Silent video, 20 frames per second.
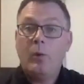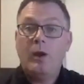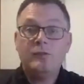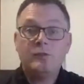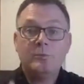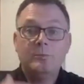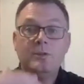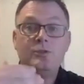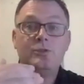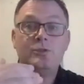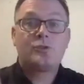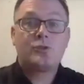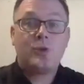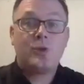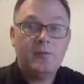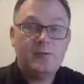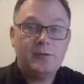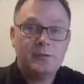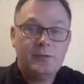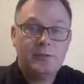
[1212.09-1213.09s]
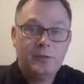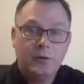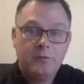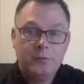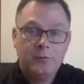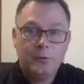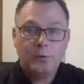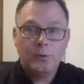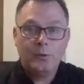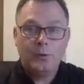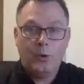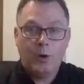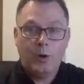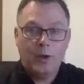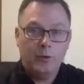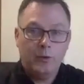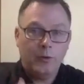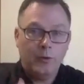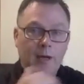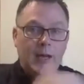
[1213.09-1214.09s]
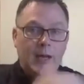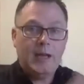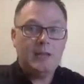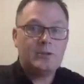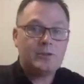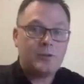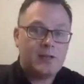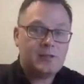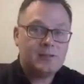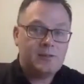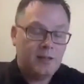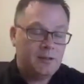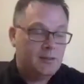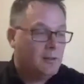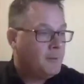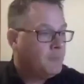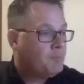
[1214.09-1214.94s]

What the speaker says: If somebody just drives onto your forecourt and they're really interested